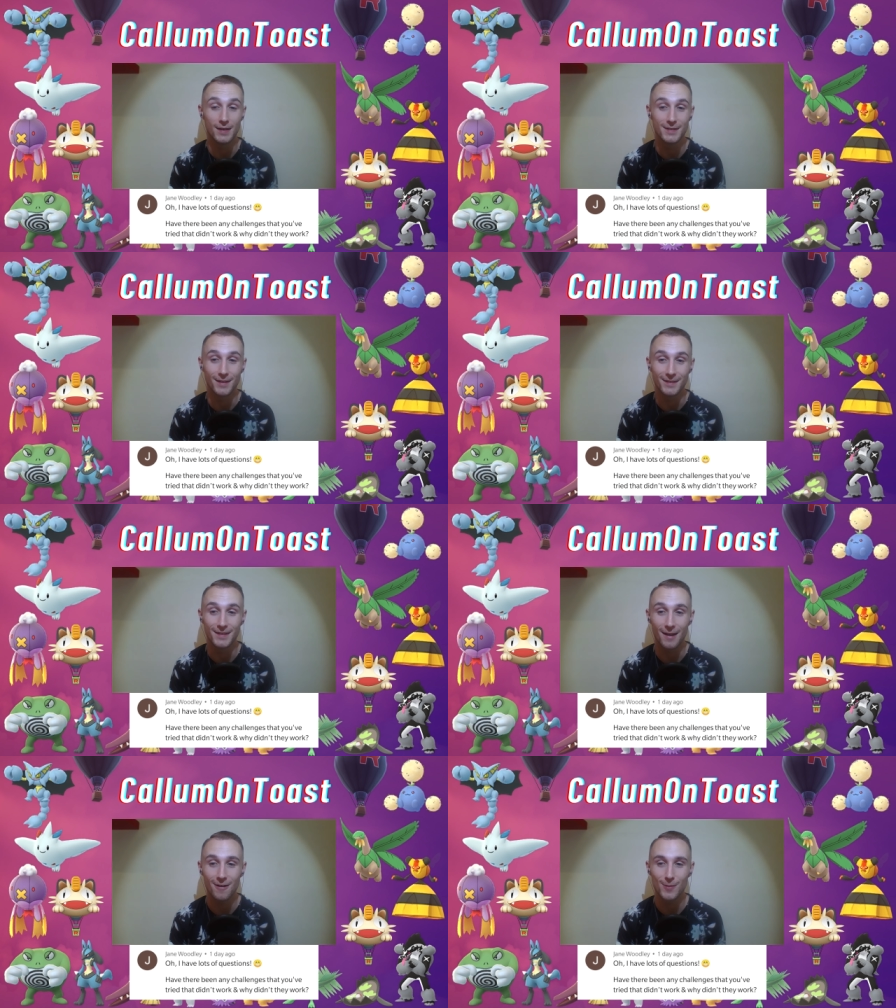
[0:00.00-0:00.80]
done
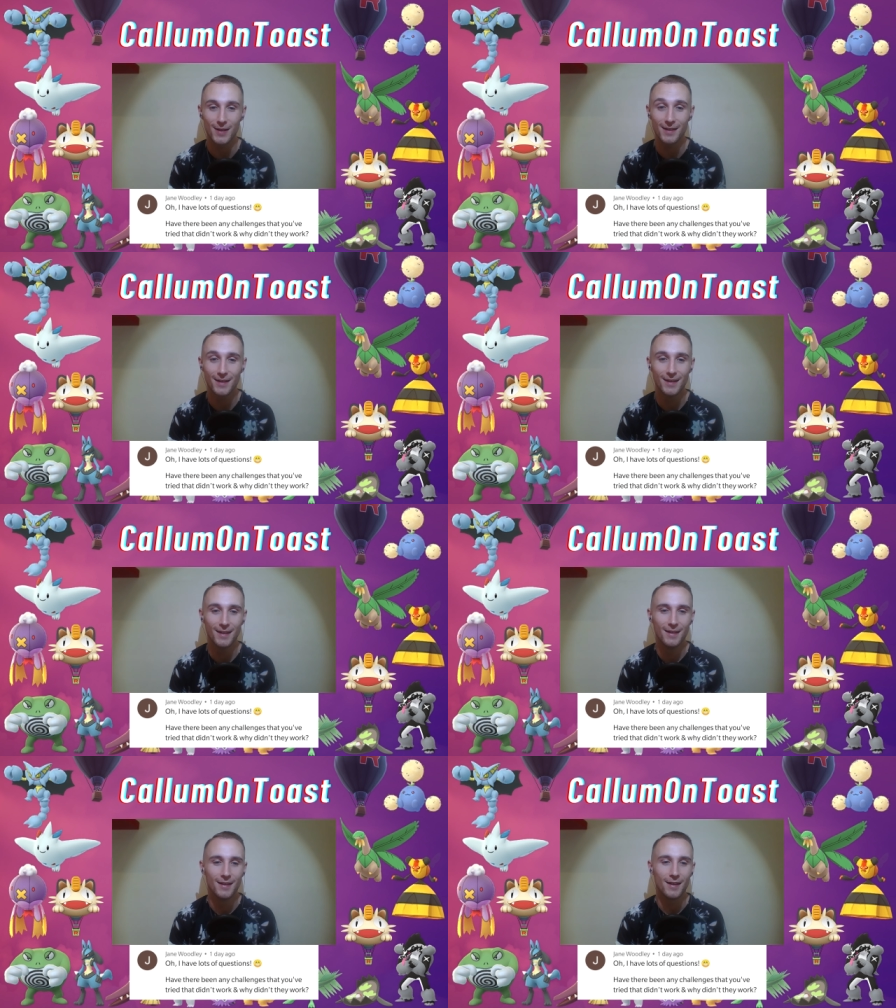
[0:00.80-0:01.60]
terribly.
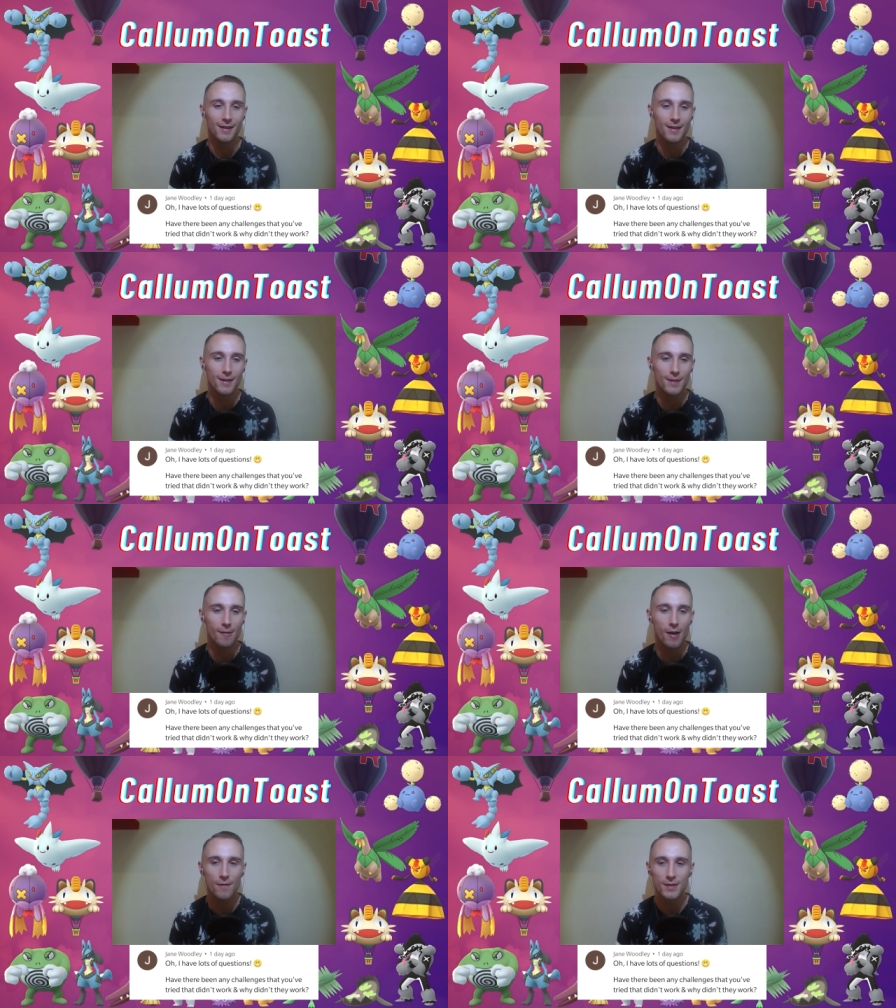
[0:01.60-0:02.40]
There
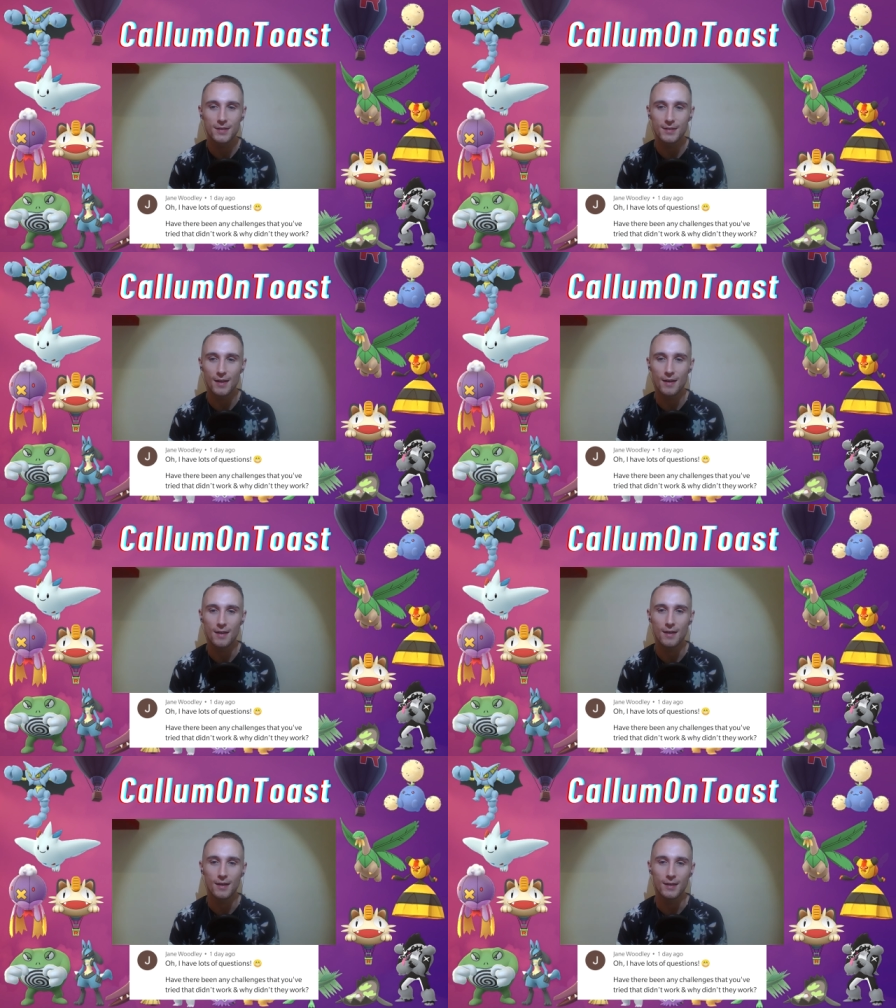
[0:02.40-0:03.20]
are others that
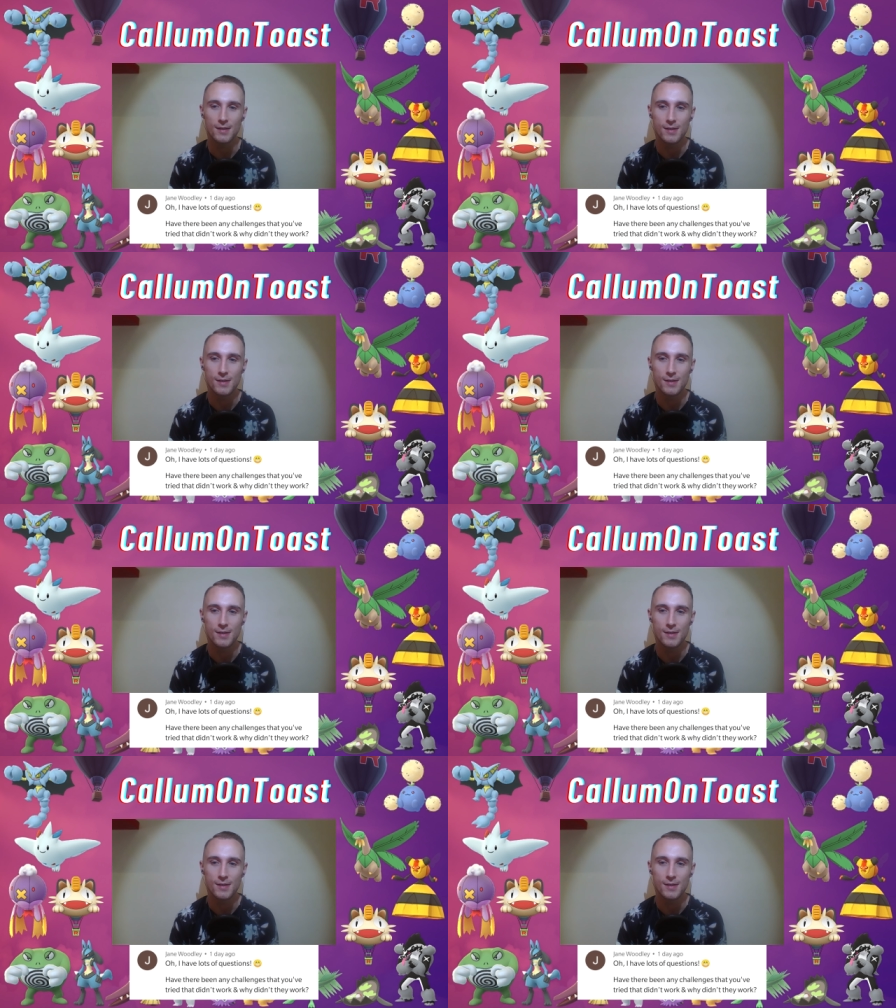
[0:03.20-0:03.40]
I